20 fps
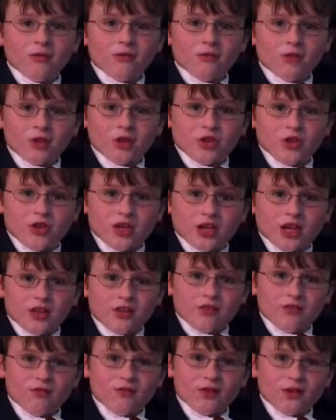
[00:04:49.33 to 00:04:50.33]
which
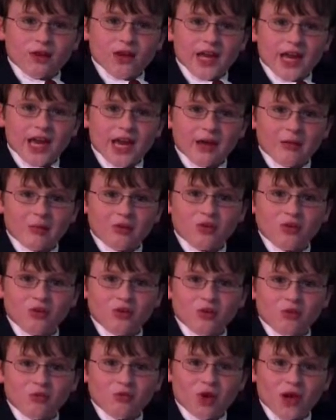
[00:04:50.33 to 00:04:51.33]
stands for
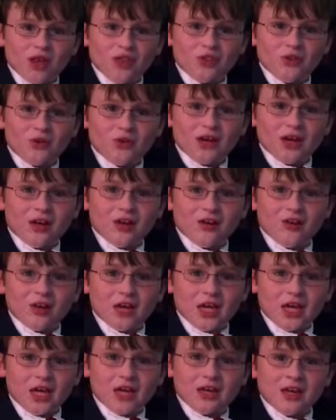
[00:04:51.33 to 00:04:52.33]
Hamster Wrestling
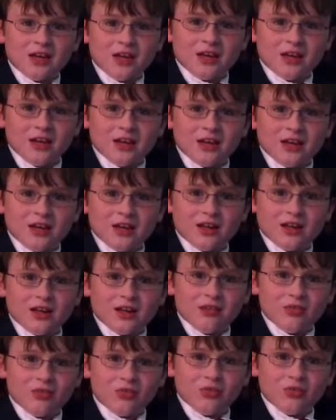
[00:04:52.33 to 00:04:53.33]
League.
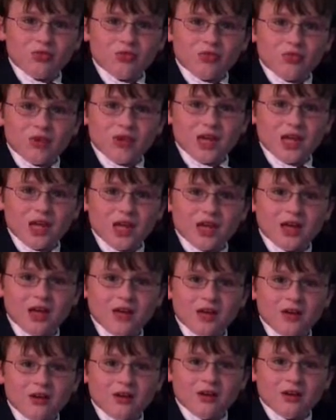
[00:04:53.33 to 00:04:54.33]
And three
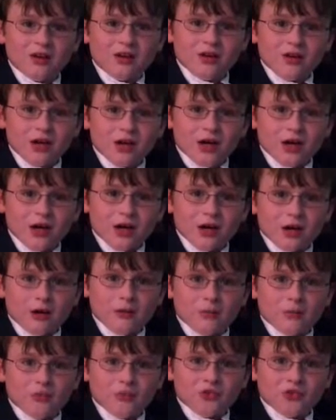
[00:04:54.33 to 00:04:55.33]

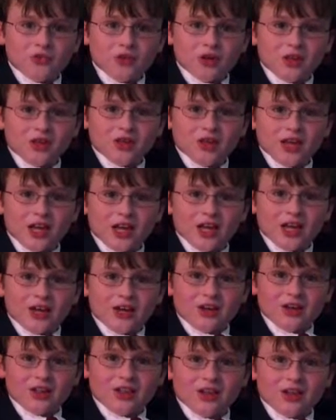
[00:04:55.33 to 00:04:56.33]
was that you
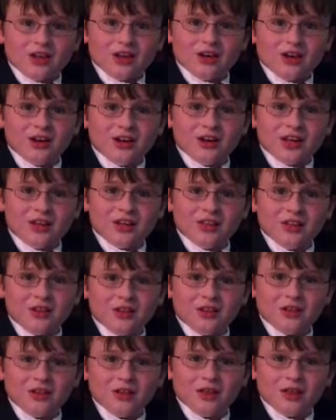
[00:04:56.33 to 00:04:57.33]
could sell it,
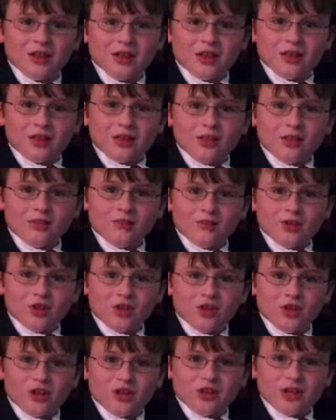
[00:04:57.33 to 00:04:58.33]
the
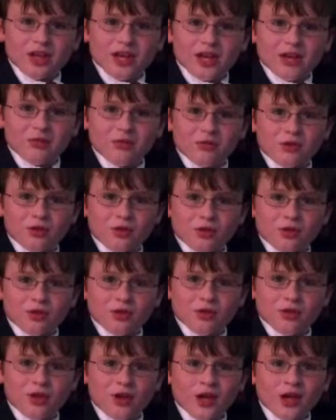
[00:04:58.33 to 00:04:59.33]
vicious
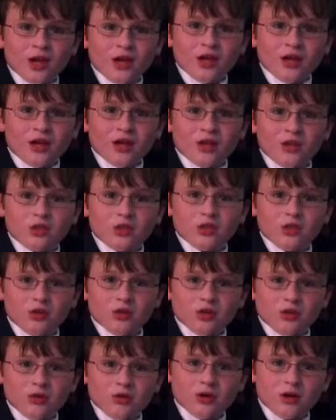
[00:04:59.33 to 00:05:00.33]
hamsters,
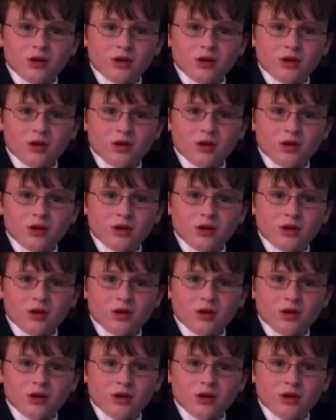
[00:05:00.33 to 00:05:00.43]
to